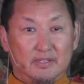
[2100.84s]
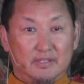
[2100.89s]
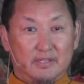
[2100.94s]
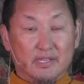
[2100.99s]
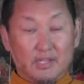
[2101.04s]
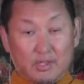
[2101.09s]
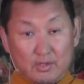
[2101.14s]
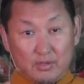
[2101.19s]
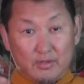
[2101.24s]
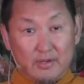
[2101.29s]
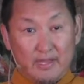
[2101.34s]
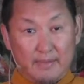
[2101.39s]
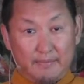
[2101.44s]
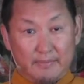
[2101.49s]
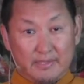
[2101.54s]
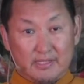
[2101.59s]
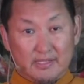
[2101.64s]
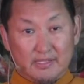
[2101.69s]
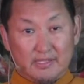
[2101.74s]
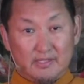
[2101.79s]

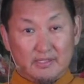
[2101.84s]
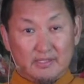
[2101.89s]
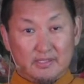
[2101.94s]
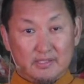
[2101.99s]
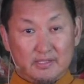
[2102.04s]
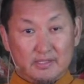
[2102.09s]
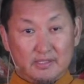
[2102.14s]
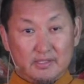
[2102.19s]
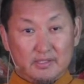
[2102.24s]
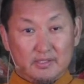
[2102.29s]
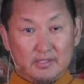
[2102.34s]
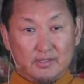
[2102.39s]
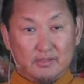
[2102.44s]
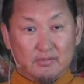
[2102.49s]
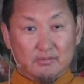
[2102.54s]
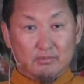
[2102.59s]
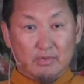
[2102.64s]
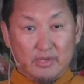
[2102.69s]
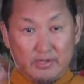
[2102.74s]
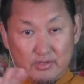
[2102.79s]
equanimities,
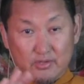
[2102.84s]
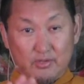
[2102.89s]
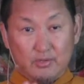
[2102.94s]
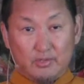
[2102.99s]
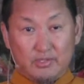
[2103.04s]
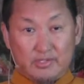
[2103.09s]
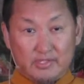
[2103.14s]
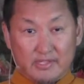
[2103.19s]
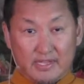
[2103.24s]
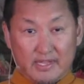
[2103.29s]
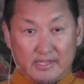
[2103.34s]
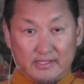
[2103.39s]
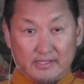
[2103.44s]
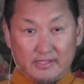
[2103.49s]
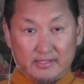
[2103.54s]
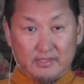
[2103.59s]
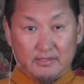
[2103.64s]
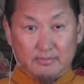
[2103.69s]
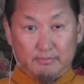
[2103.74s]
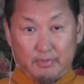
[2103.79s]
what you
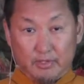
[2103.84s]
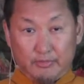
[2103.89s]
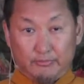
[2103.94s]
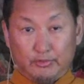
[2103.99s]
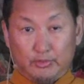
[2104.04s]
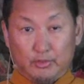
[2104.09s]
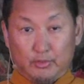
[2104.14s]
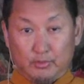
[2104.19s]
studied before